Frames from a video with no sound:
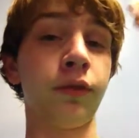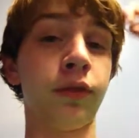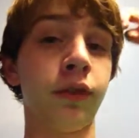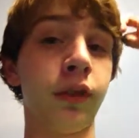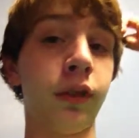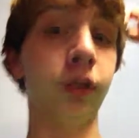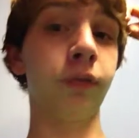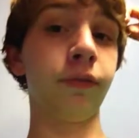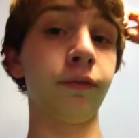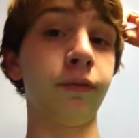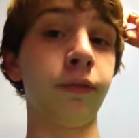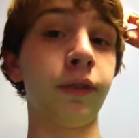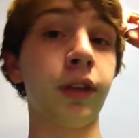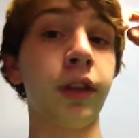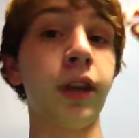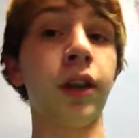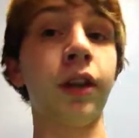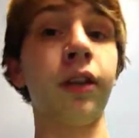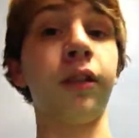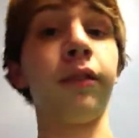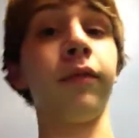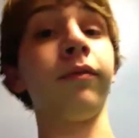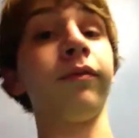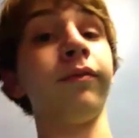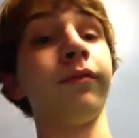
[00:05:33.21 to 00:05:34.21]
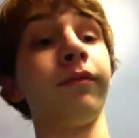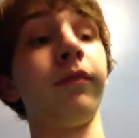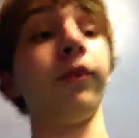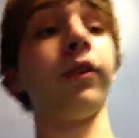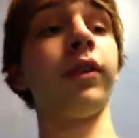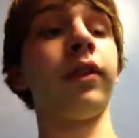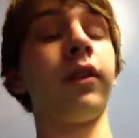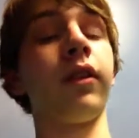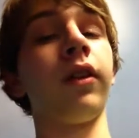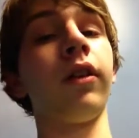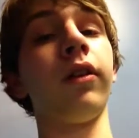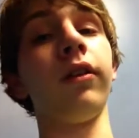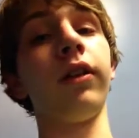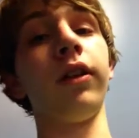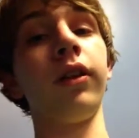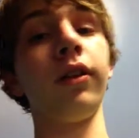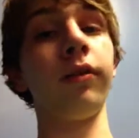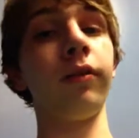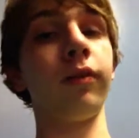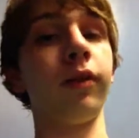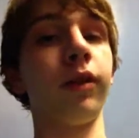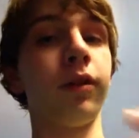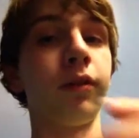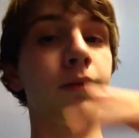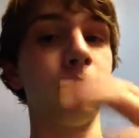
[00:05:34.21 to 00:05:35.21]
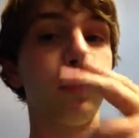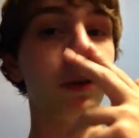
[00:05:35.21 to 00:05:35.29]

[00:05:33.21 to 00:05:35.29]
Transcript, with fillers: So yeah, so either way,